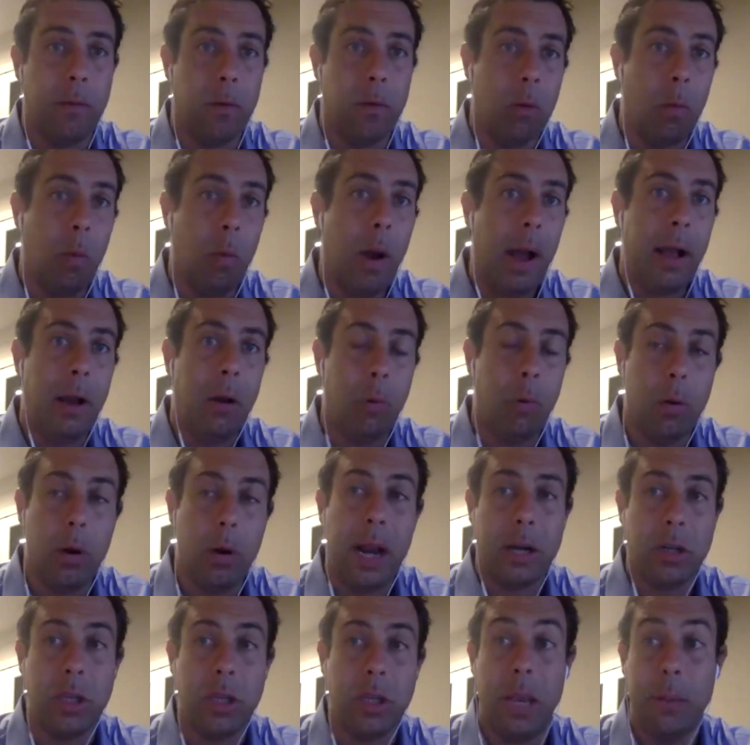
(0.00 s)
for a while, we're
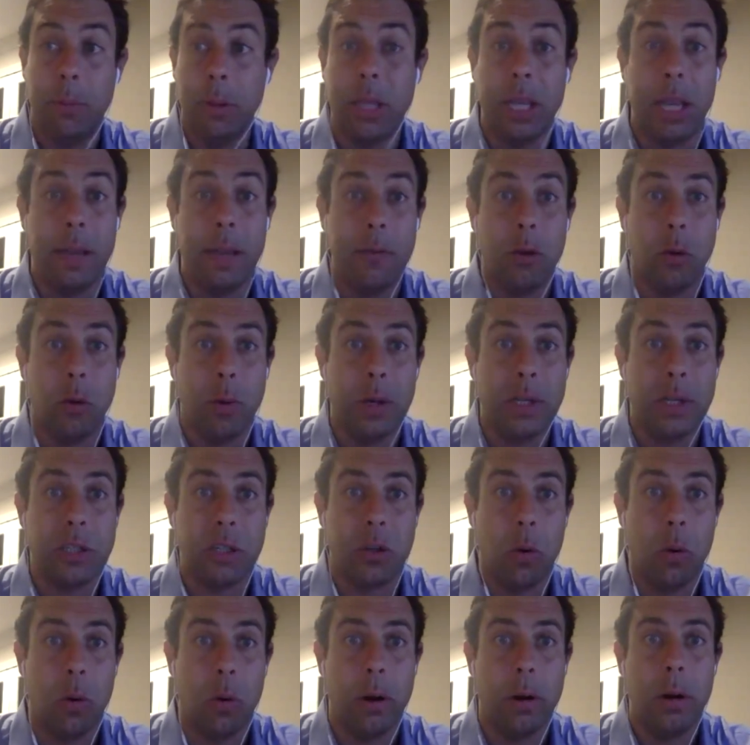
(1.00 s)
actually able to give you a risk
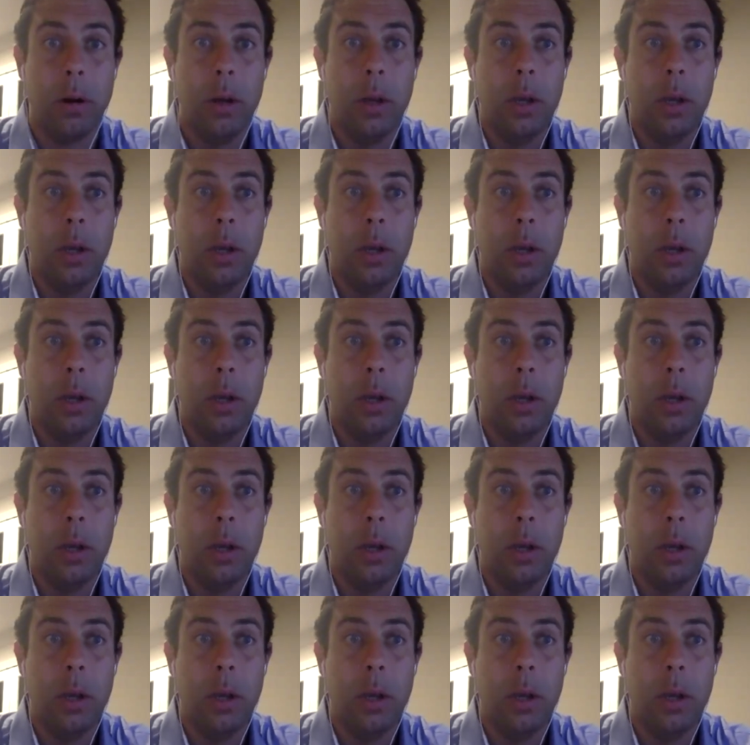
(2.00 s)
score.